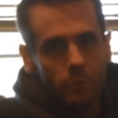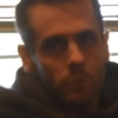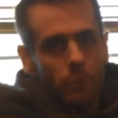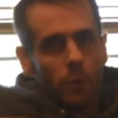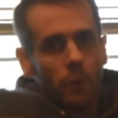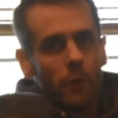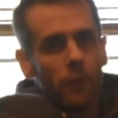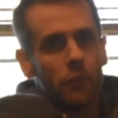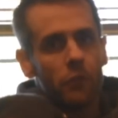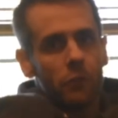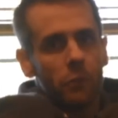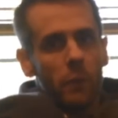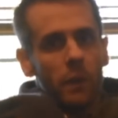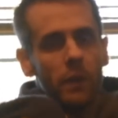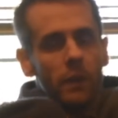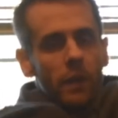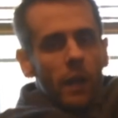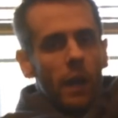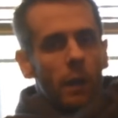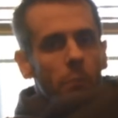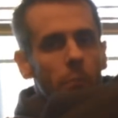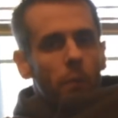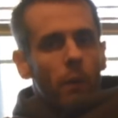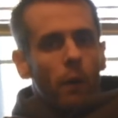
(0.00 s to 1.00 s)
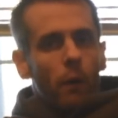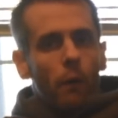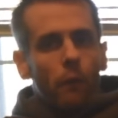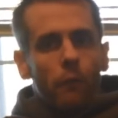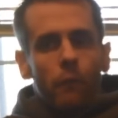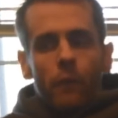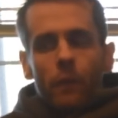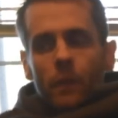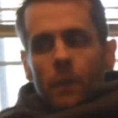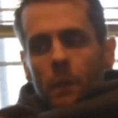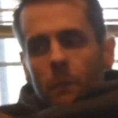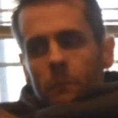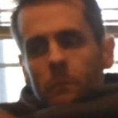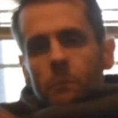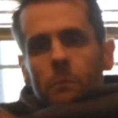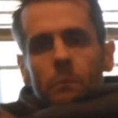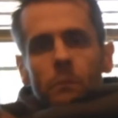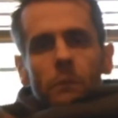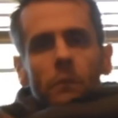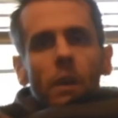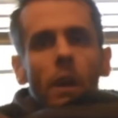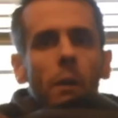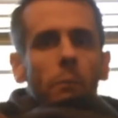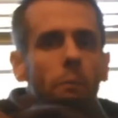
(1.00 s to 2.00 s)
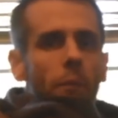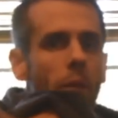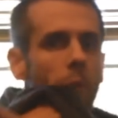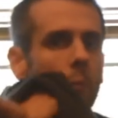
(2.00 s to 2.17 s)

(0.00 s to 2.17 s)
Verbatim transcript: pull the sweater up over the top